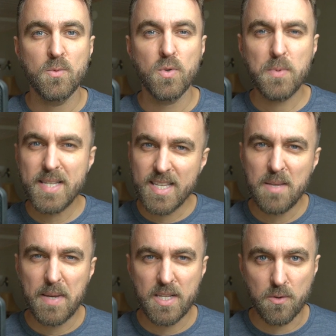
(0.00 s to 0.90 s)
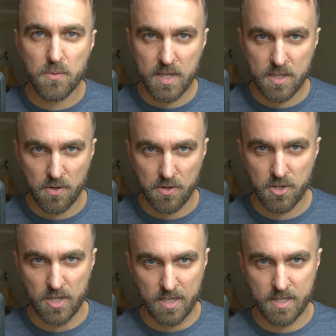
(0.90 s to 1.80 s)
What we see based on
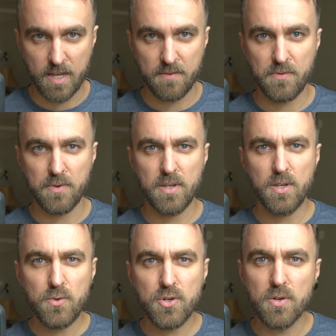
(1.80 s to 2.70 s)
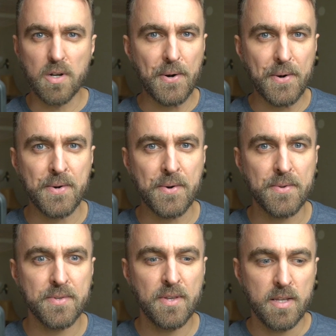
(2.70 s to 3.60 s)
research is that for usual
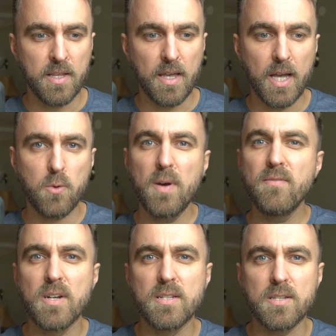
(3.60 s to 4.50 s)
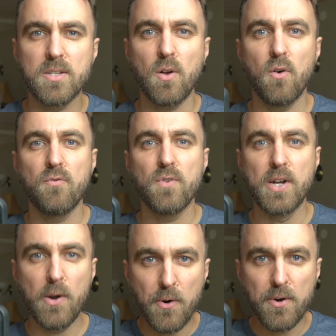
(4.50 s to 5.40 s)
learners, the equivalent of
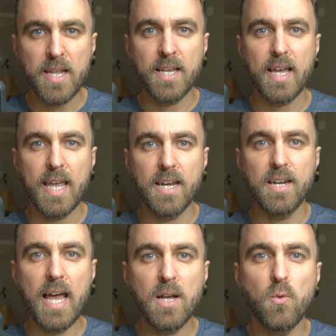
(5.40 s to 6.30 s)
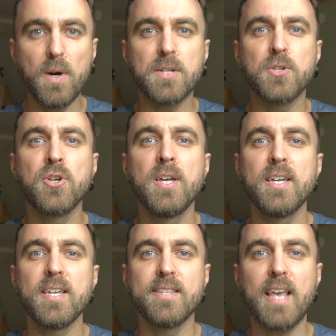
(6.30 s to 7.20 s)
learning a language
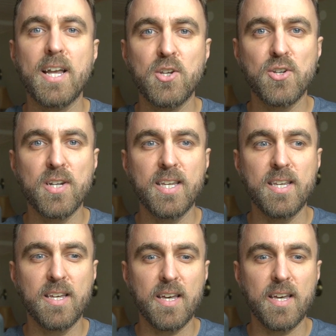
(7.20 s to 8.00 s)
is actually